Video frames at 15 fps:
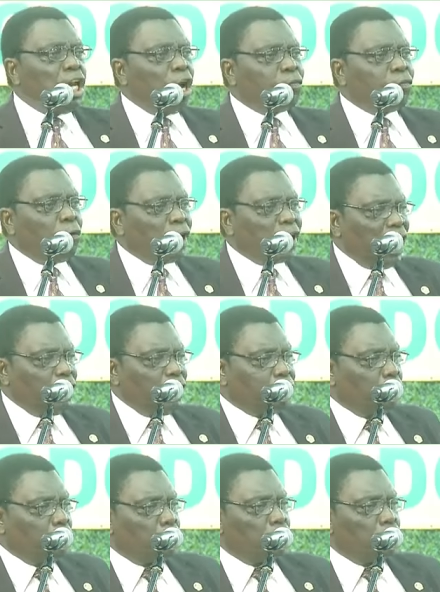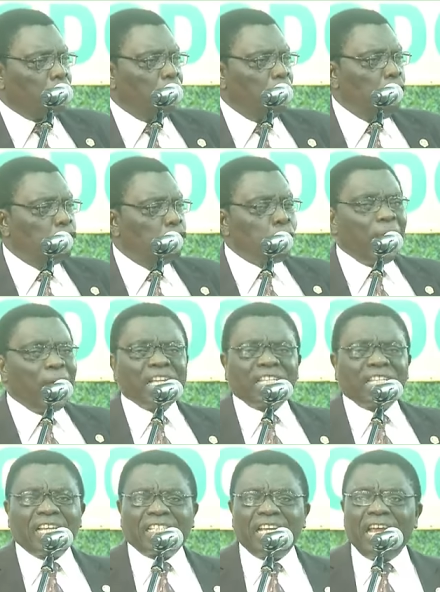not forgetful to
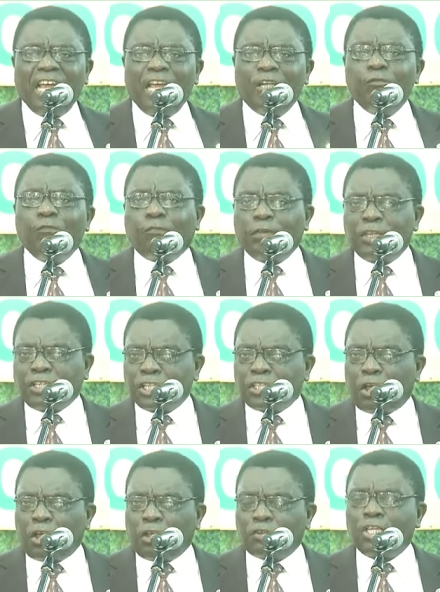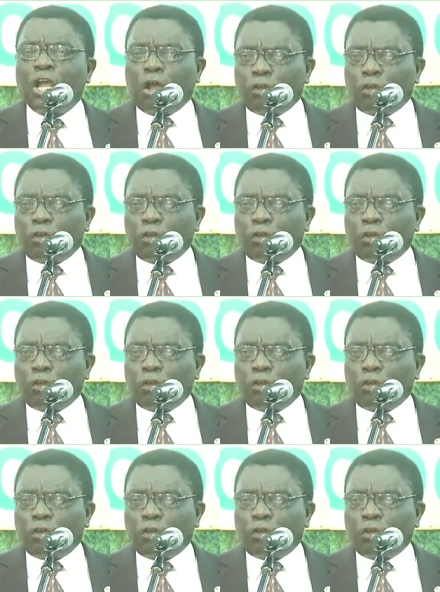entertain visitors